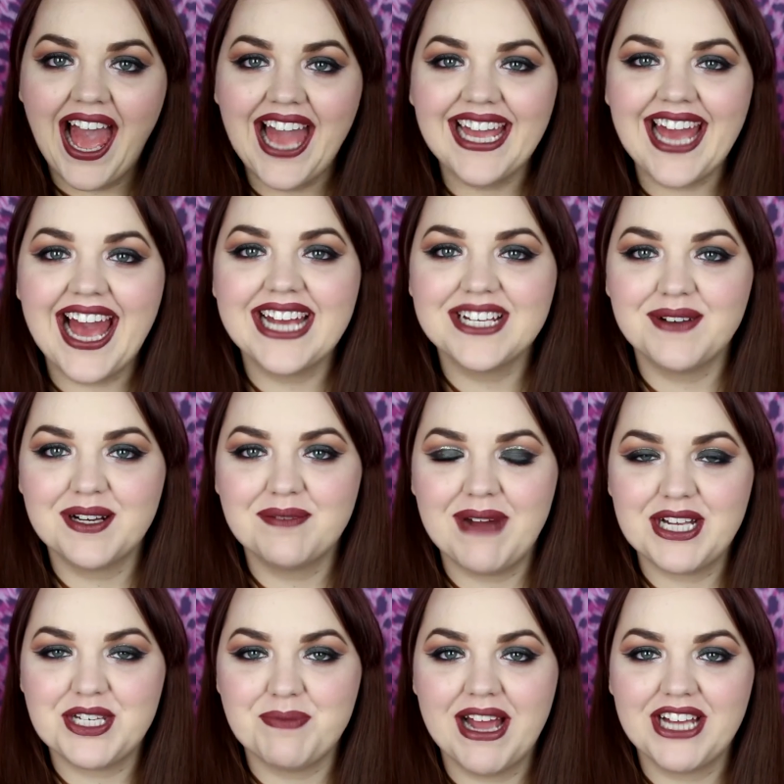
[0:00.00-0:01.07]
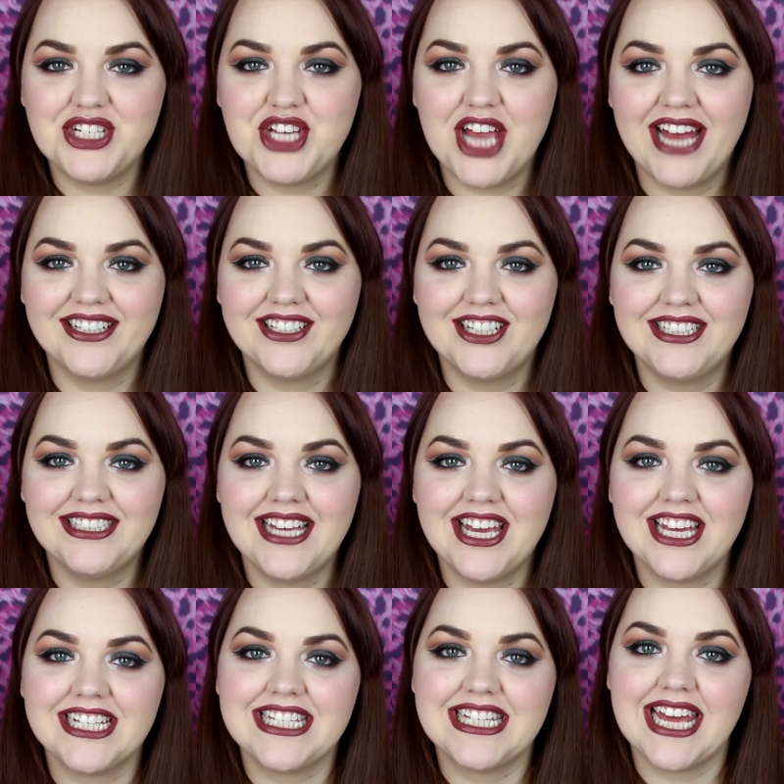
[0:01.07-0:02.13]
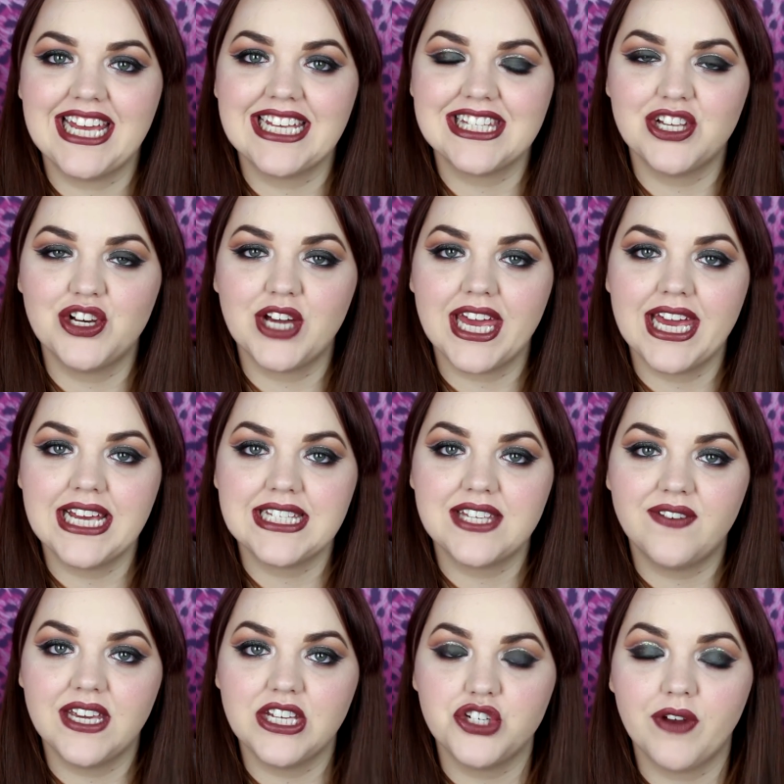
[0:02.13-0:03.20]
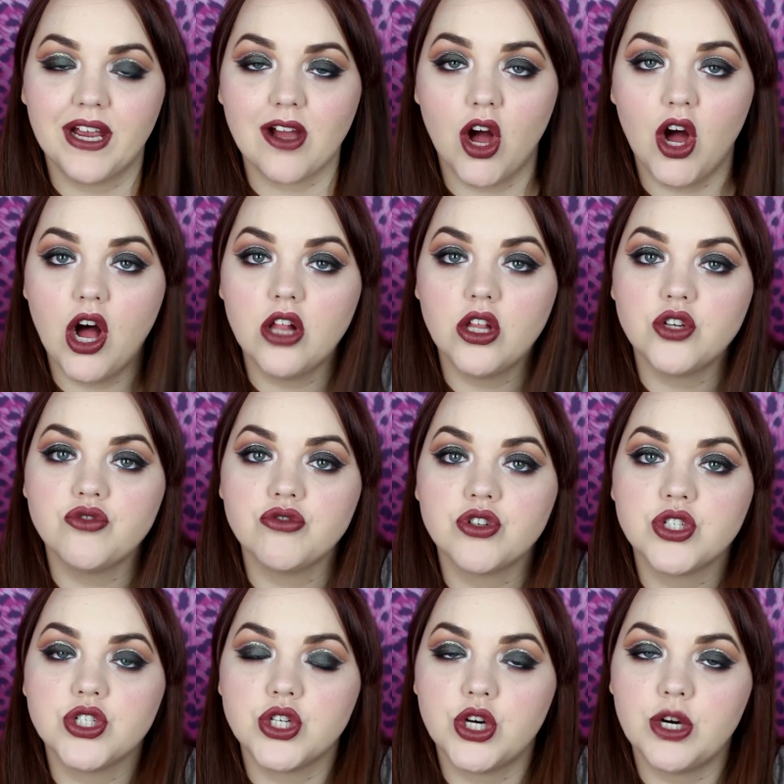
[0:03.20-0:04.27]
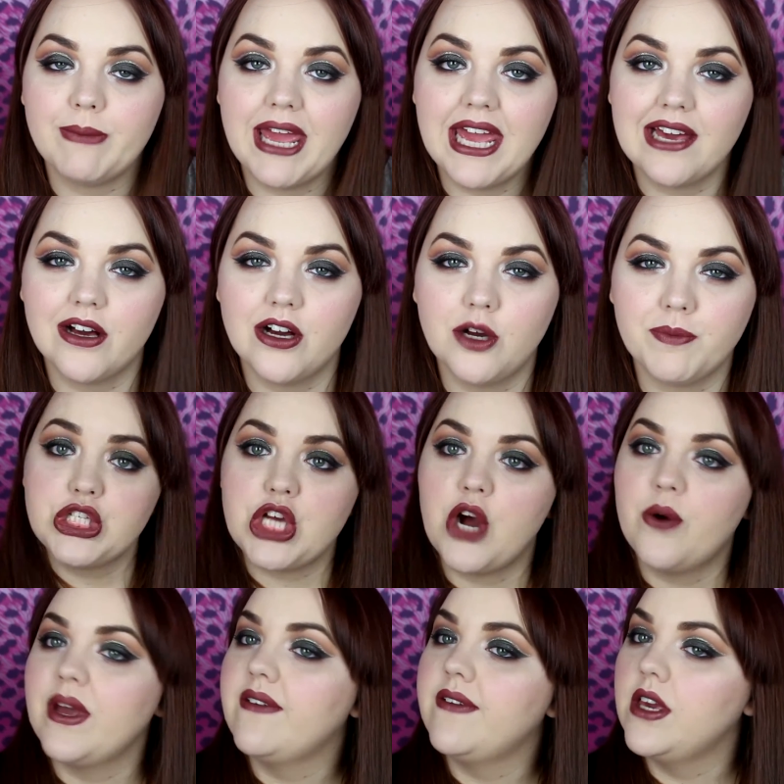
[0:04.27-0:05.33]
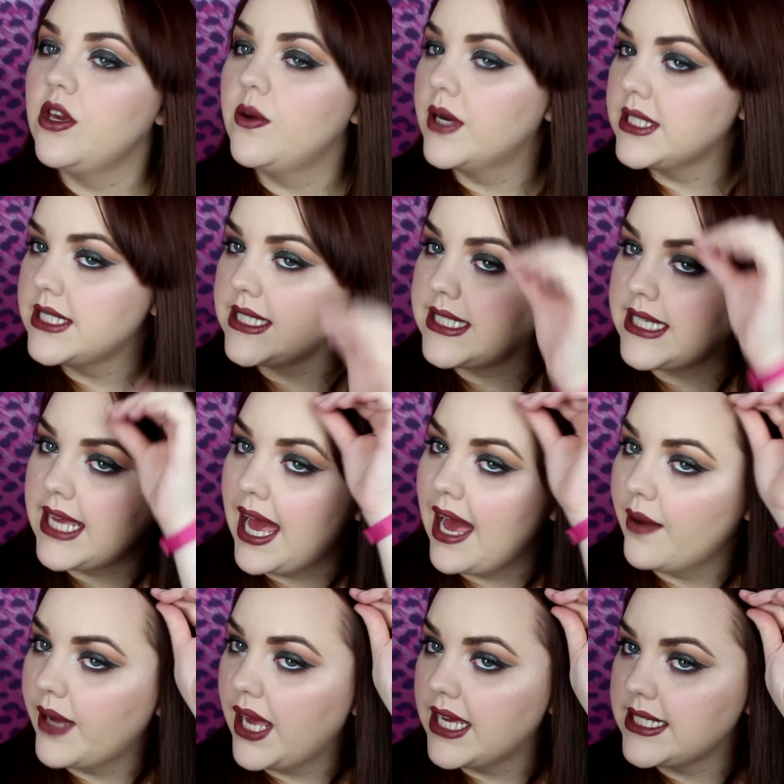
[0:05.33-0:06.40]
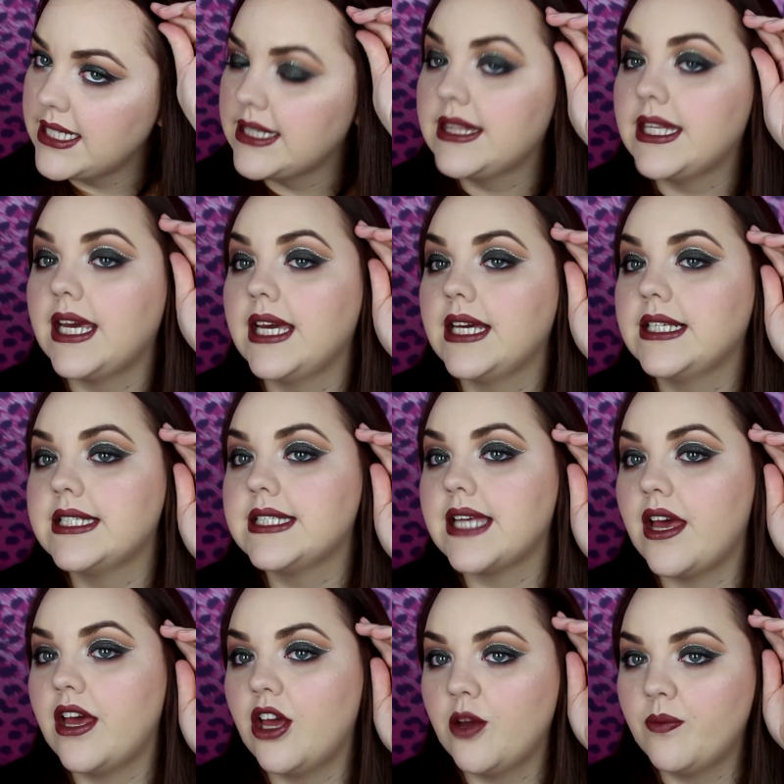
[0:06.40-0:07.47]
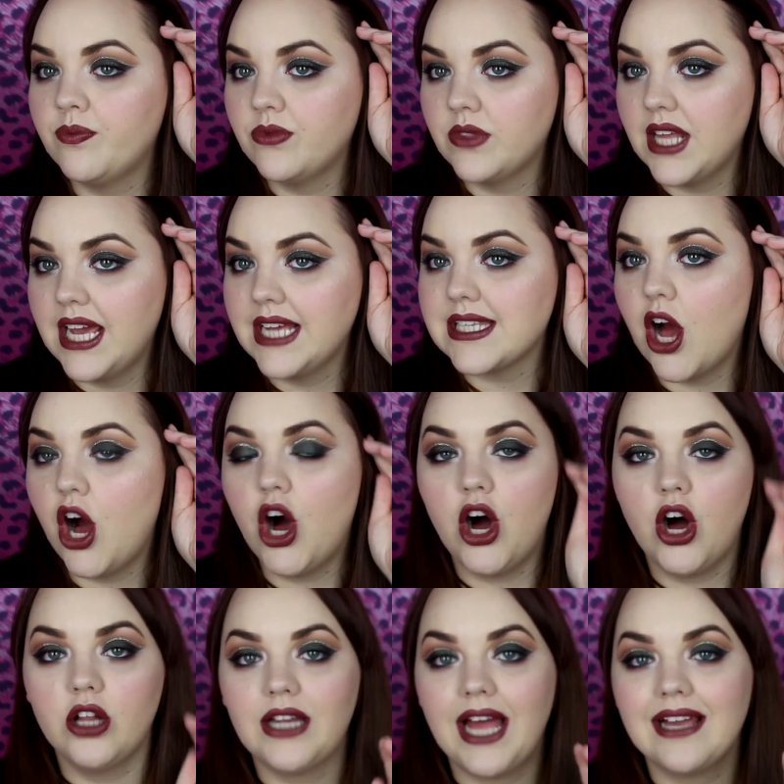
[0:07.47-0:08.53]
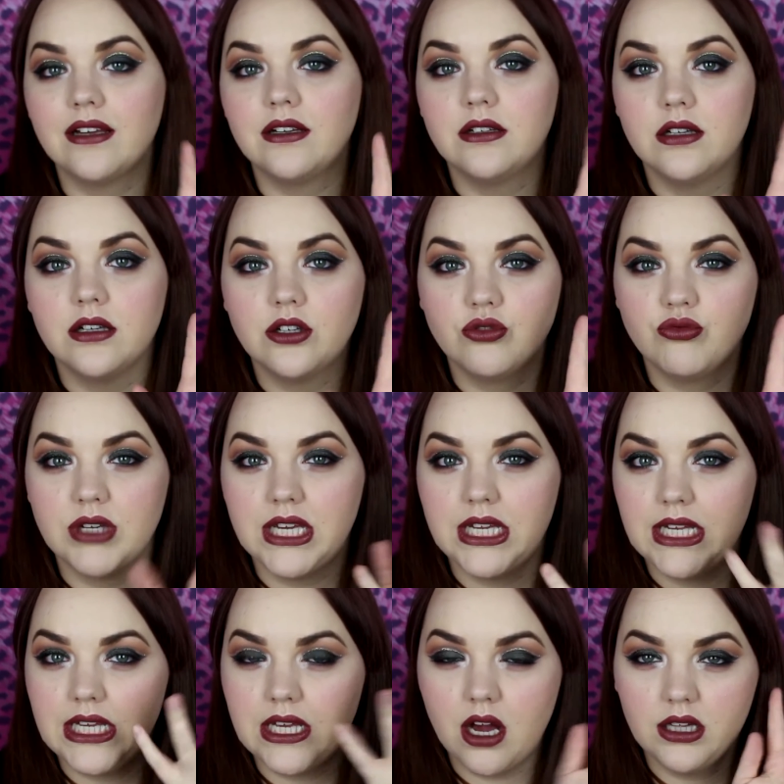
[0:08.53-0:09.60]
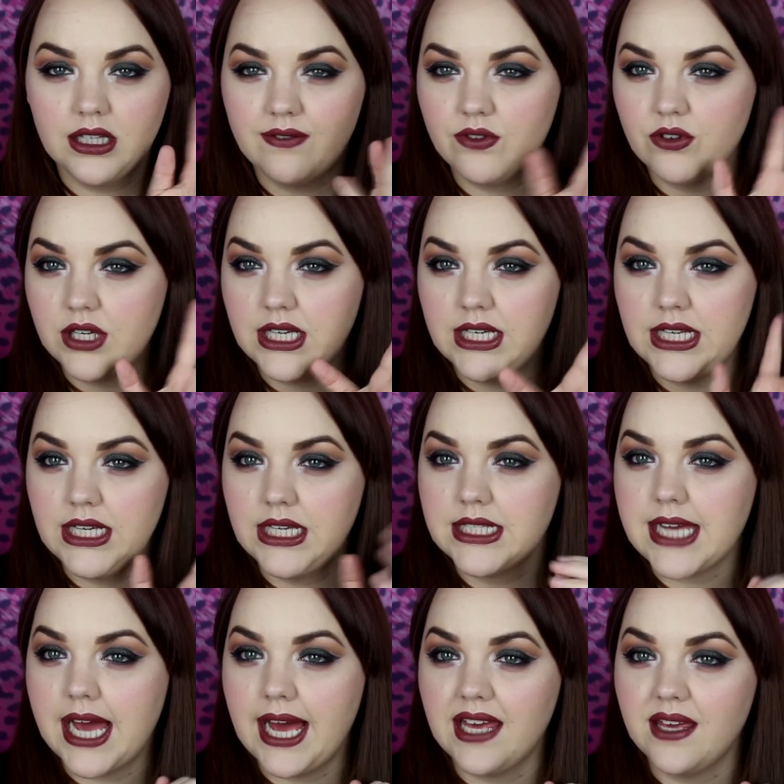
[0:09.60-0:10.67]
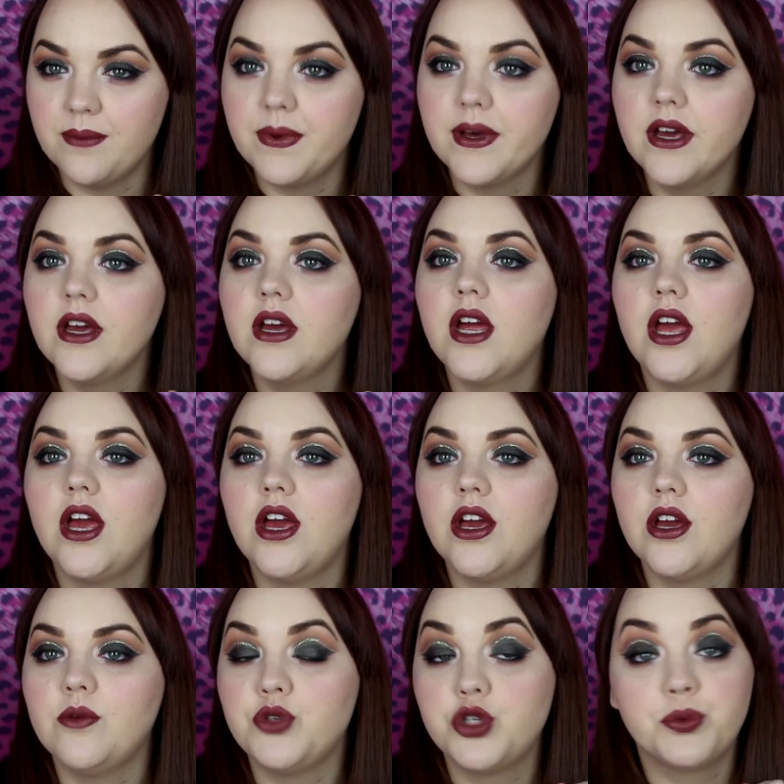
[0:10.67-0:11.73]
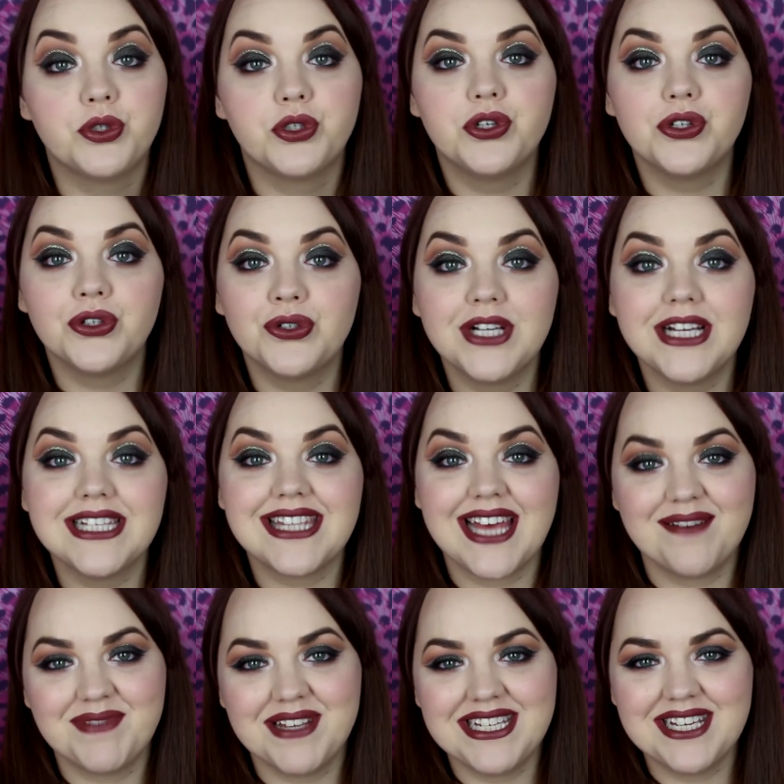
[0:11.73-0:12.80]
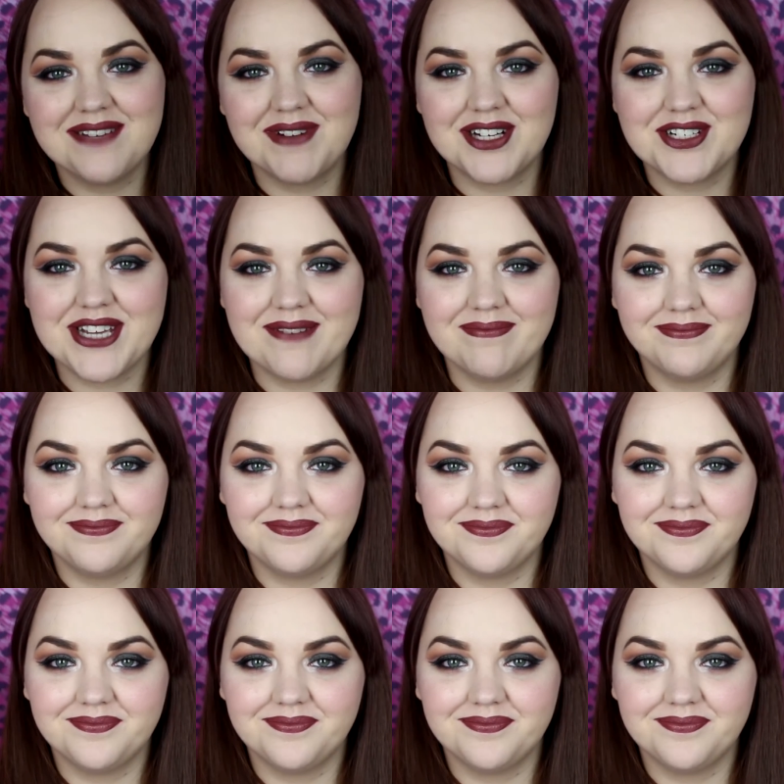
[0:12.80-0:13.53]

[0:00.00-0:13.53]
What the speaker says: Hi guys, welcome back to my channel. Today's look is featuring all drugstore makeup. So if you want to see how I did this, it's like a greeny, olive greeny type double cut crease, then please keep watching.